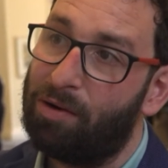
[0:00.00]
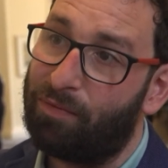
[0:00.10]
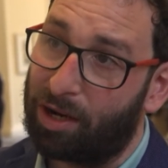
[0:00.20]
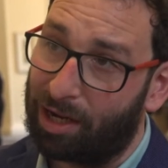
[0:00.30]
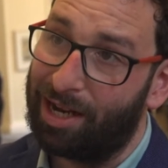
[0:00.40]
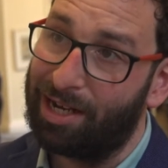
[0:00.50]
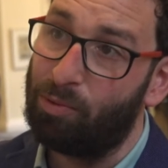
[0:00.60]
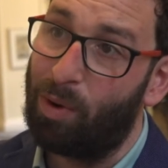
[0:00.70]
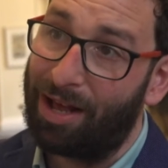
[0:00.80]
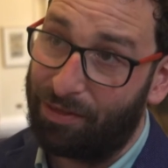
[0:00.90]
for
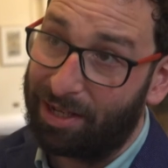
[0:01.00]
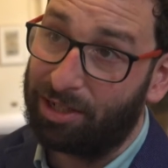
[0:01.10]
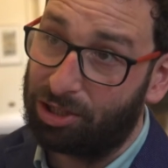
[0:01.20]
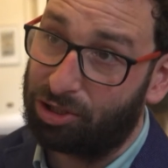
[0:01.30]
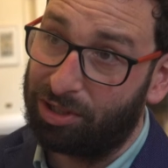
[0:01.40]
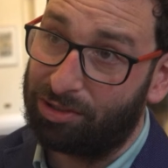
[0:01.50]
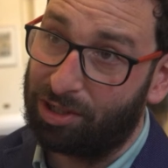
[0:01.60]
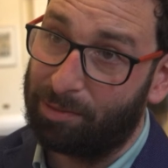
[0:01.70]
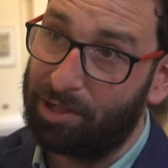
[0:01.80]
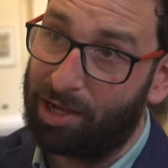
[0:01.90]
clearly where the industry is
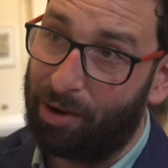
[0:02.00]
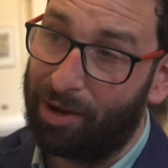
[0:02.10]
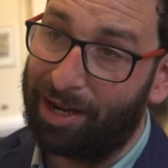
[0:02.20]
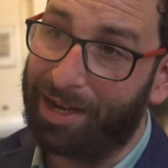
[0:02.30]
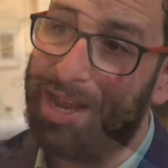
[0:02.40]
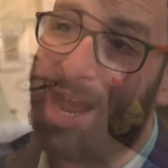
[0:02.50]
going to be going.